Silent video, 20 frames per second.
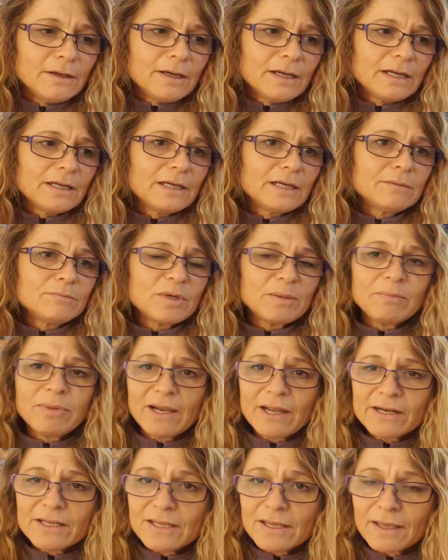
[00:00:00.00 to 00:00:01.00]
my
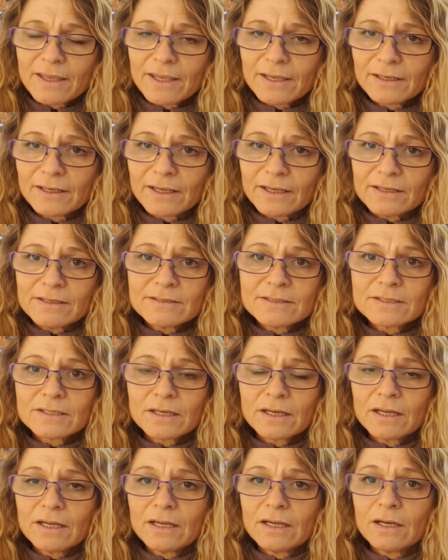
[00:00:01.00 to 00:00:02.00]
bloody Achilles
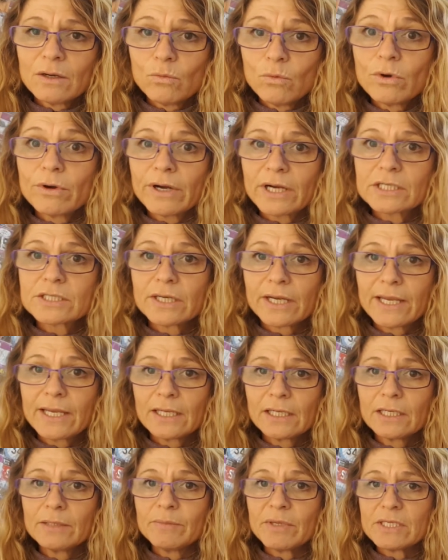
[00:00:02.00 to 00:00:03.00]
were actually
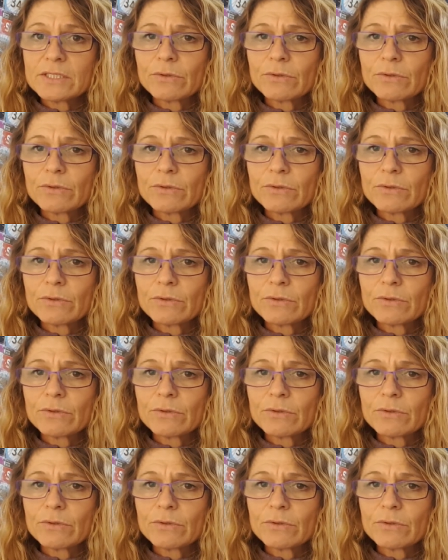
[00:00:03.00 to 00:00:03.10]
killing me.